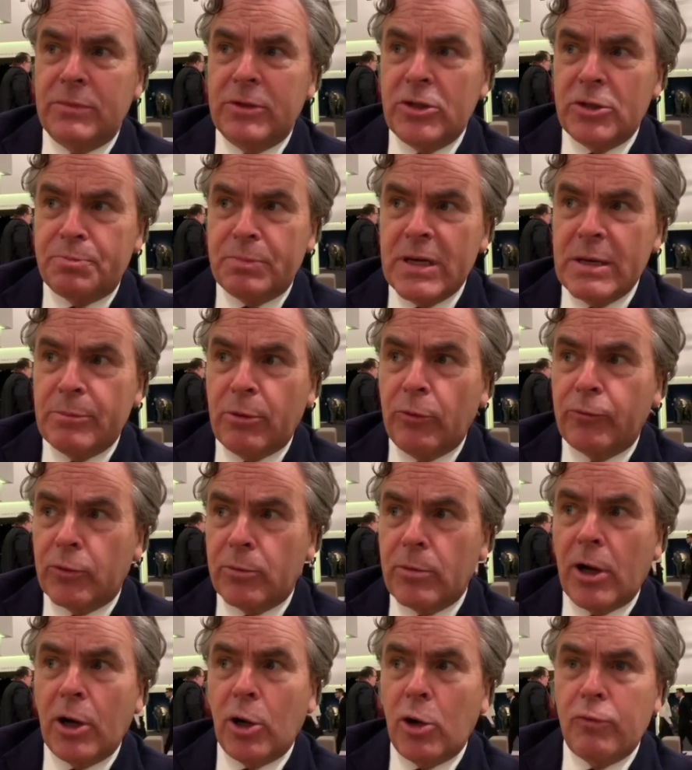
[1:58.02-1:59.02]
people
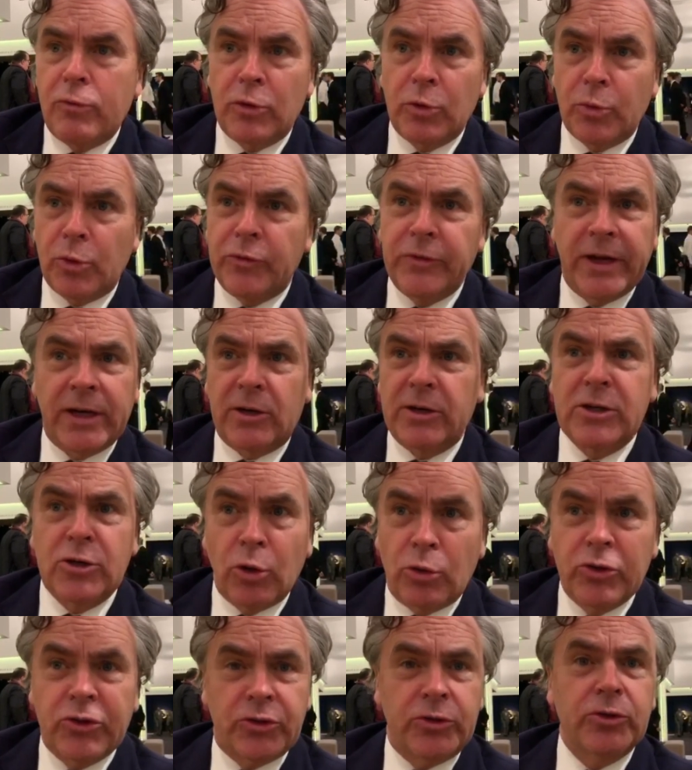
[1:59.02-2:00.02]
from all over the world, they are in
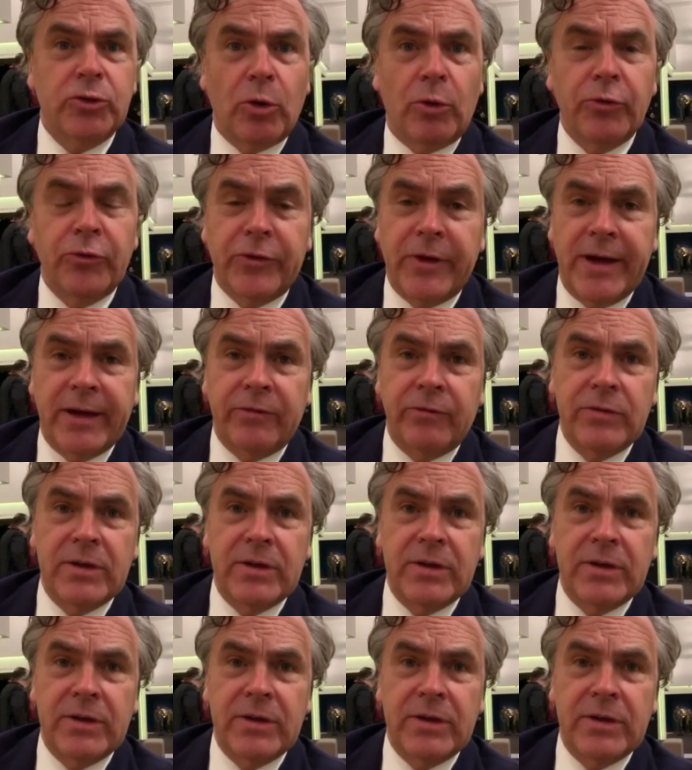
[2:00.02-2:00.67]
constant contact.